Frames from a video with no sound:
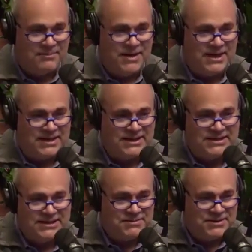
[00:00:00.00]
make an
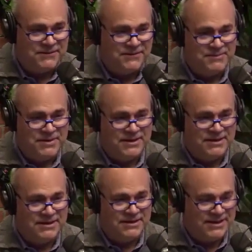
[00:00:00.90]
exception for
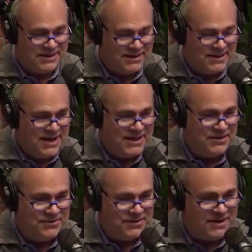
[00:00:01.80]
me and
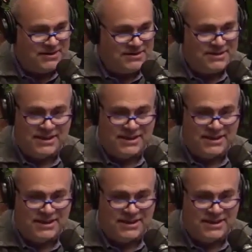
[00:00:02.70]
know who that is?